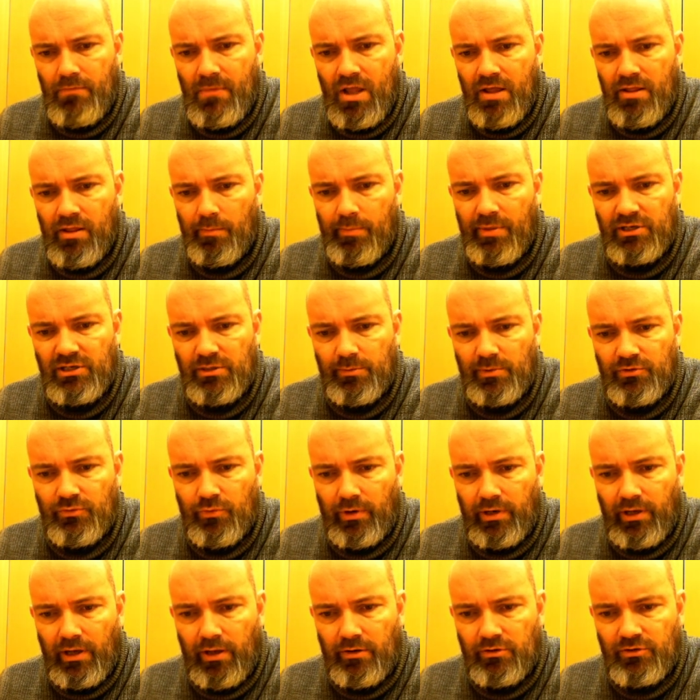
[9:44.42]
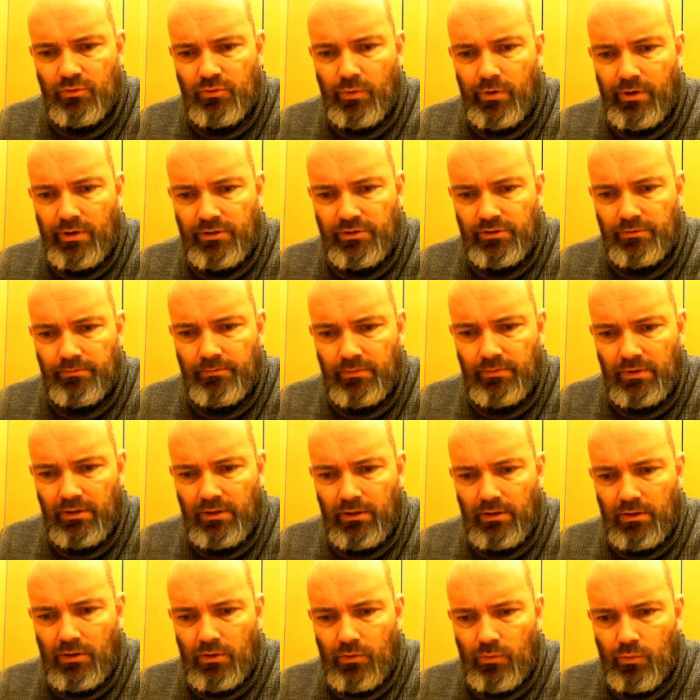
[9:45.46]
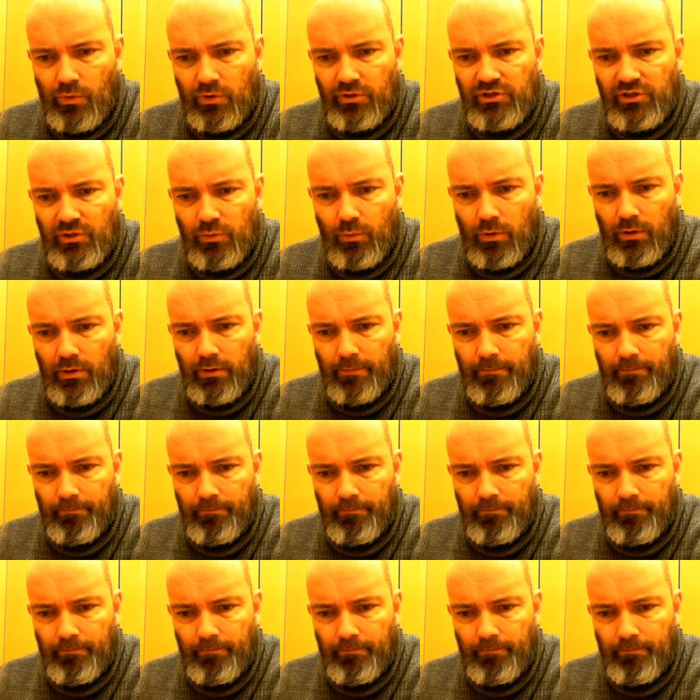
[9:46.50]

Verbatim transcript: the bishop is running out of squares. Rook g1,